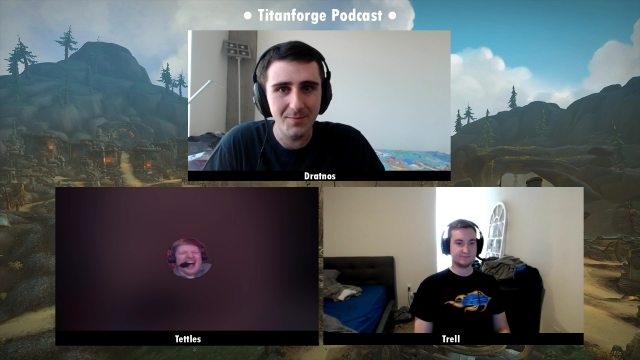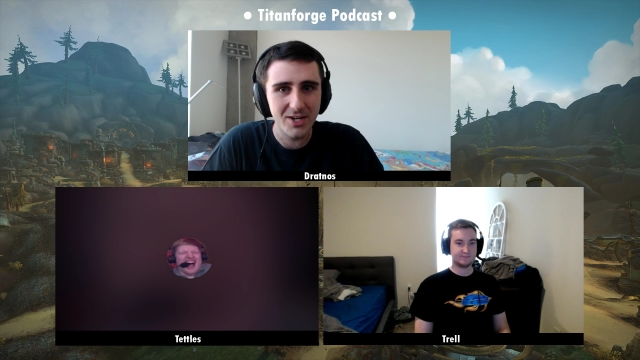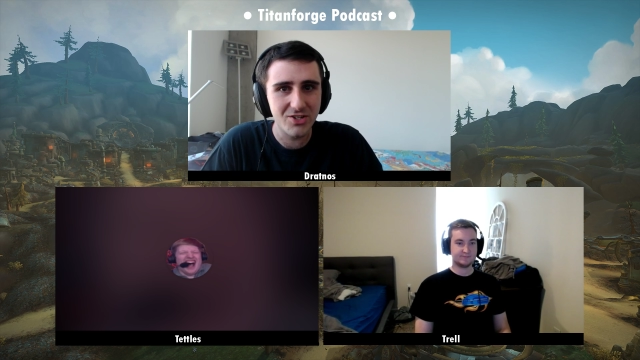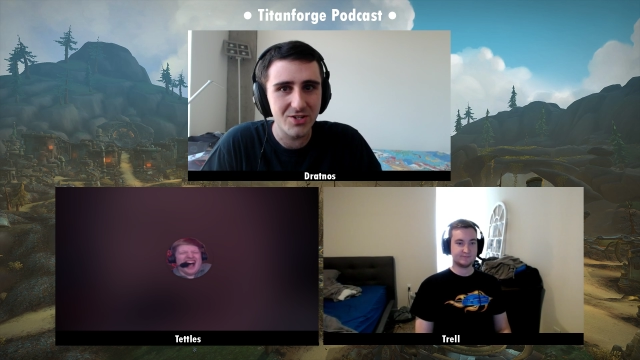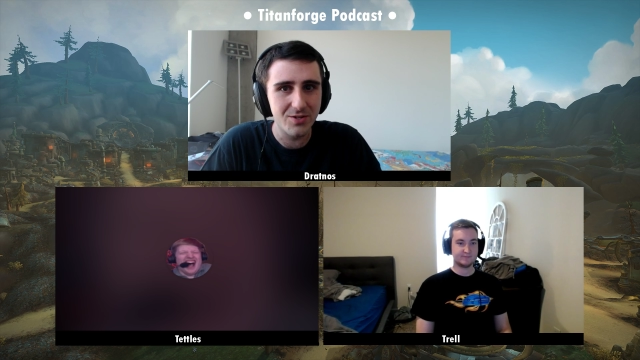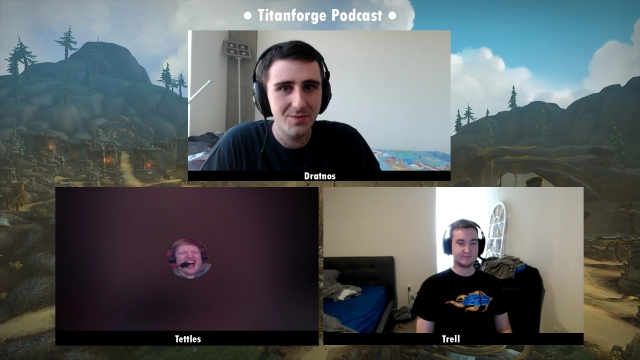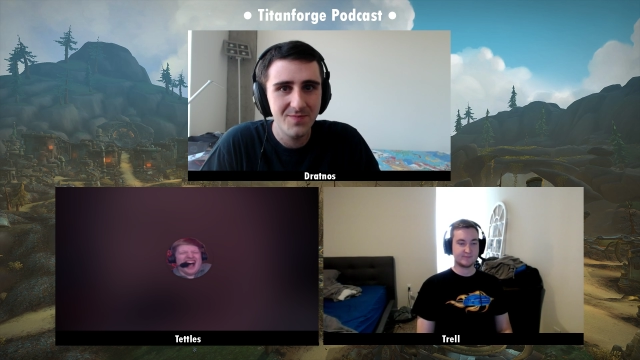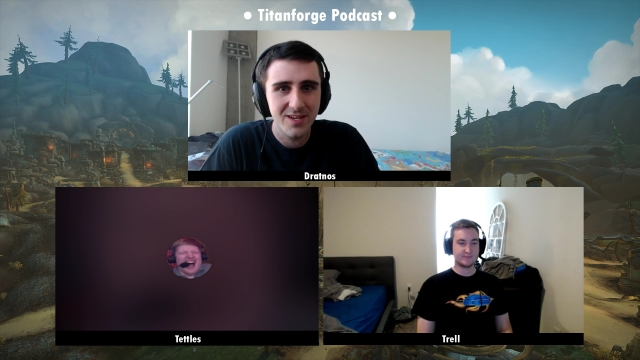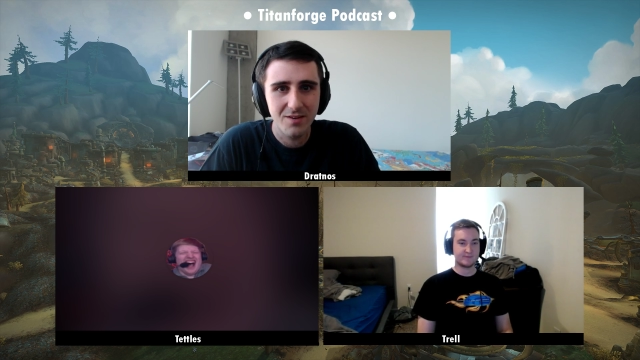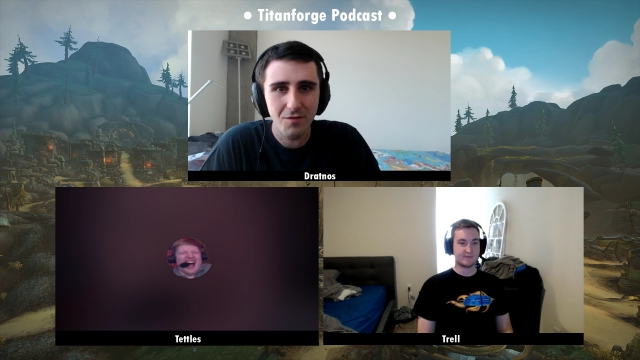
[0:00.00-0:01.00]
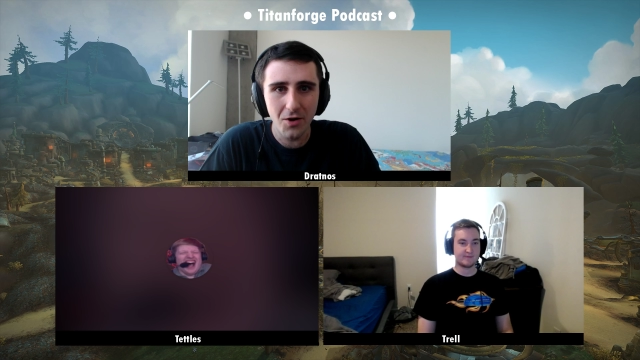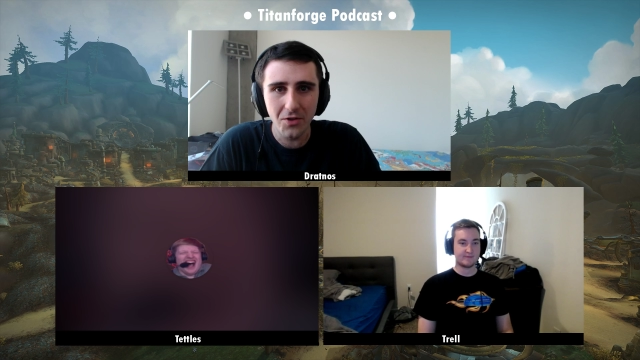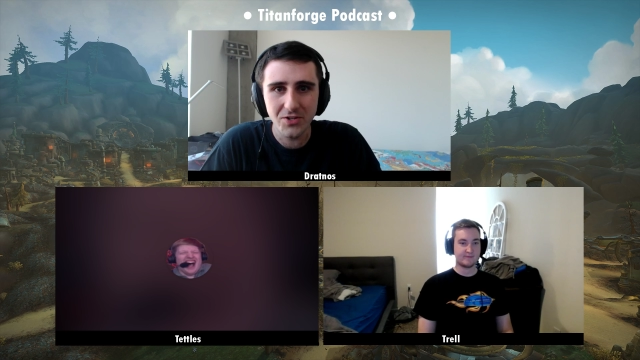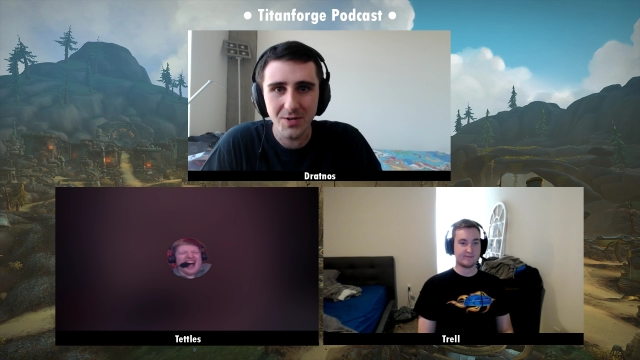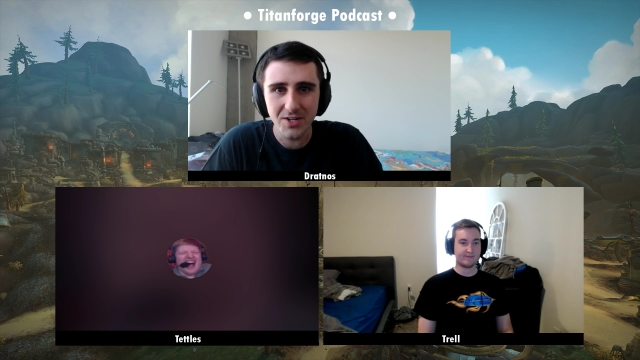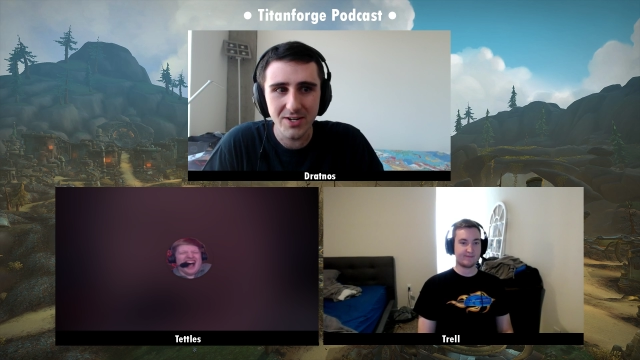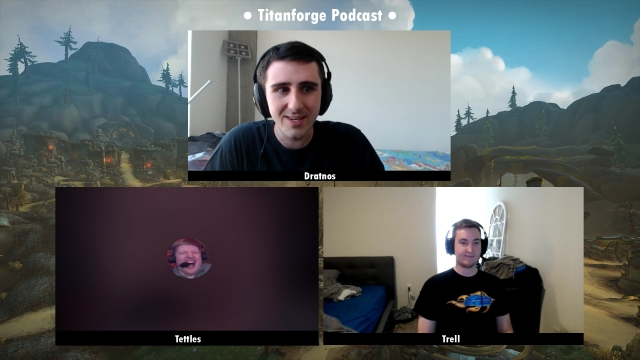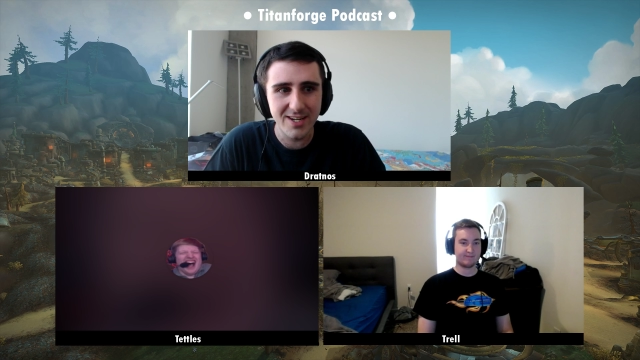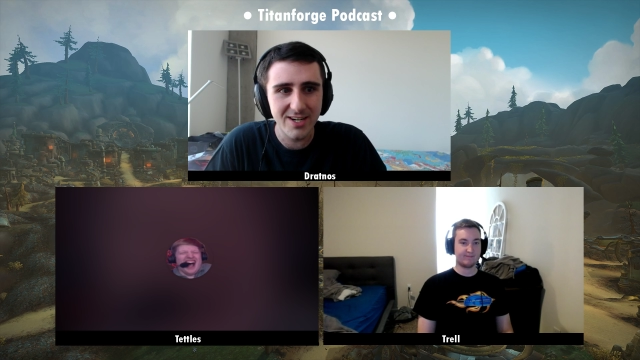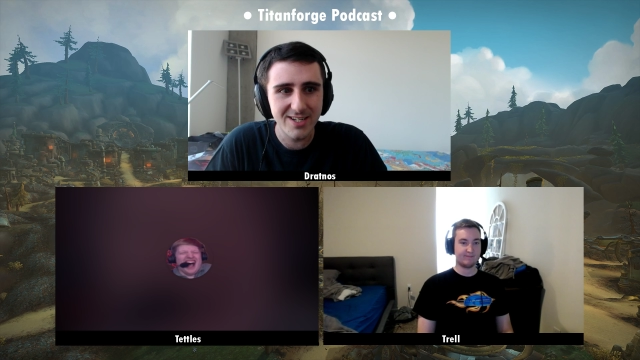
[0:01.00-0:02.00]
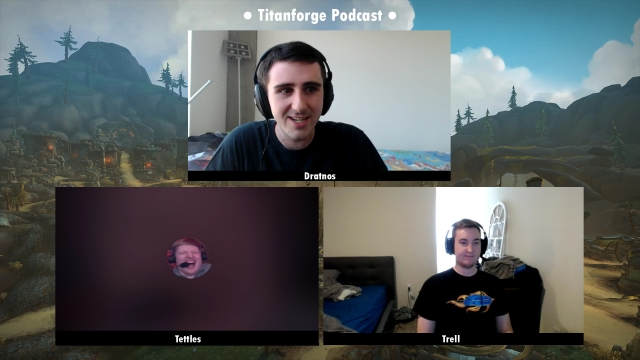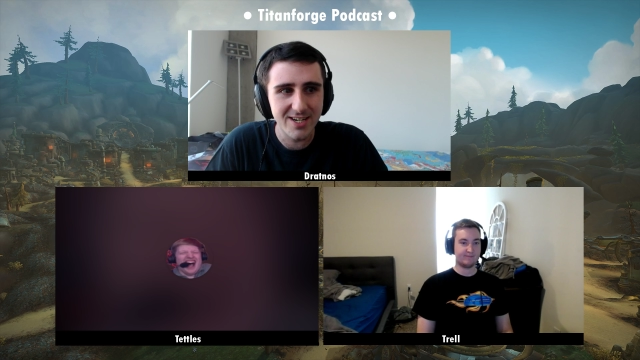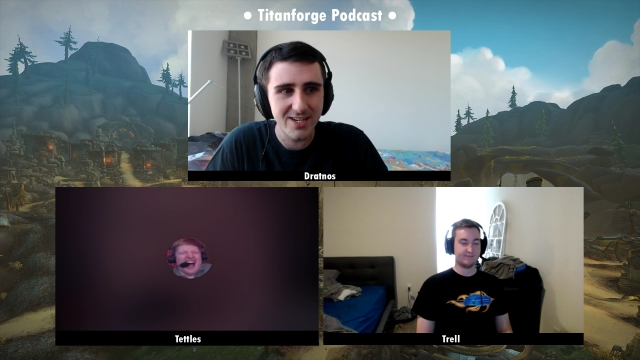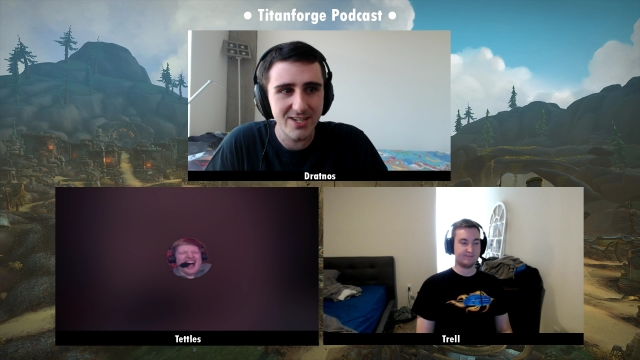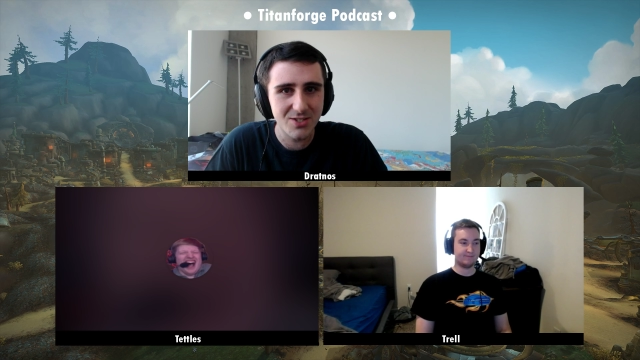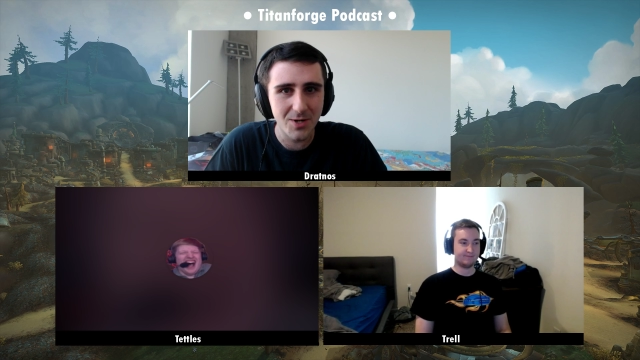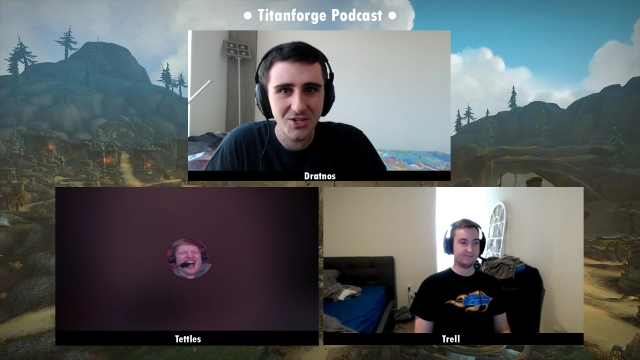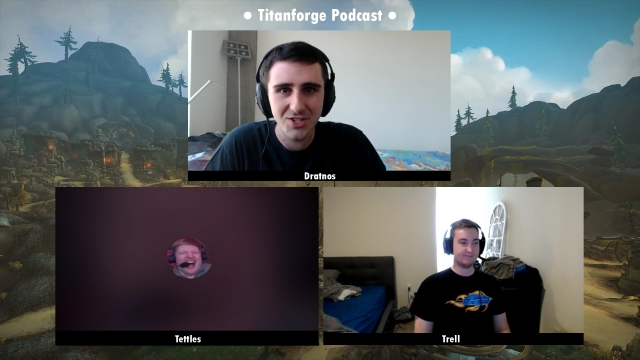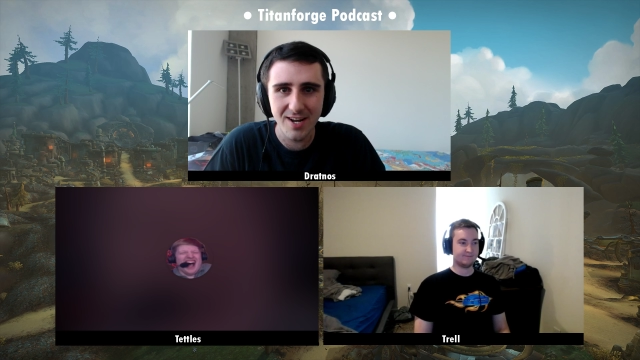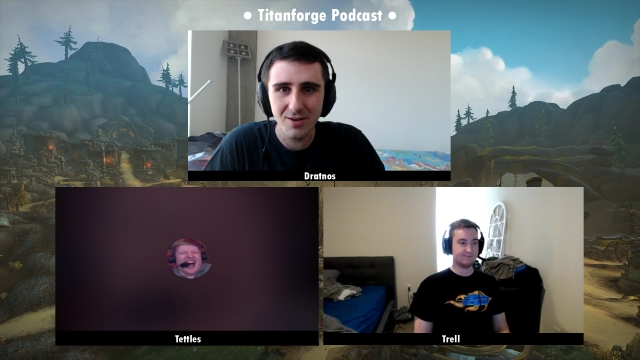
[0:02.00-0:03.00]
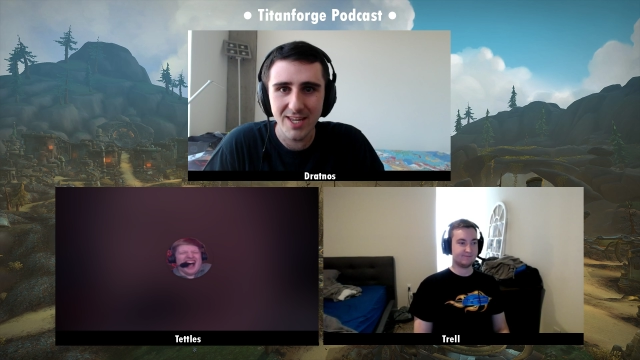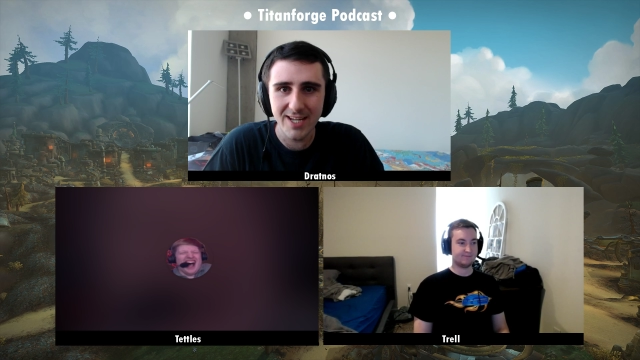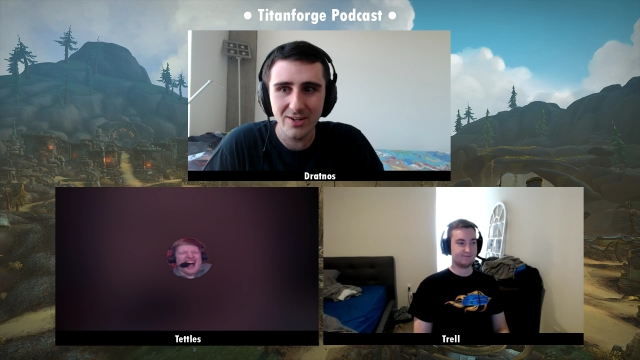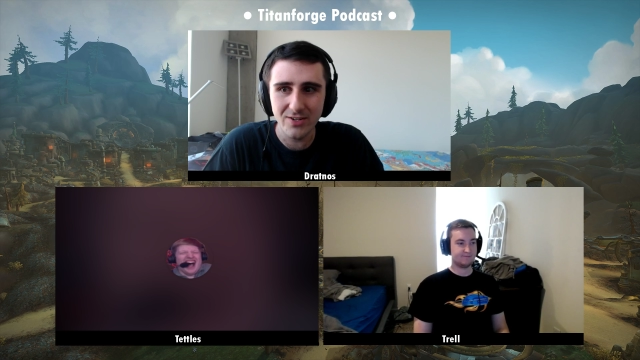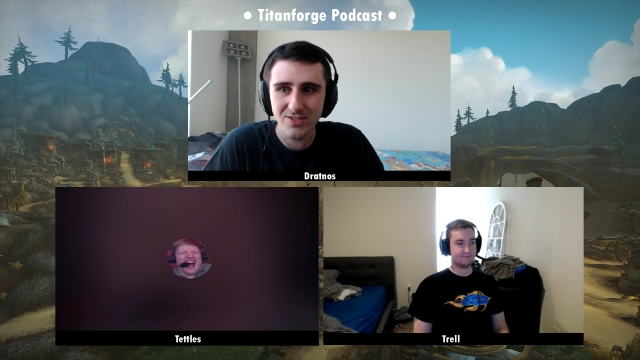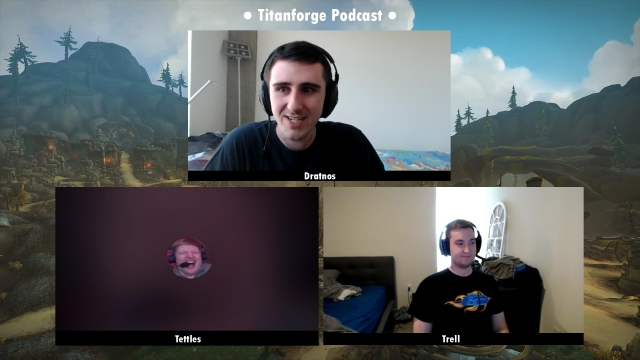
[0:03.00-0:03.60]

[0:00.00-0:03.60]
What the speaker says: Make sure you follow their Twitter and their Twitch and everything and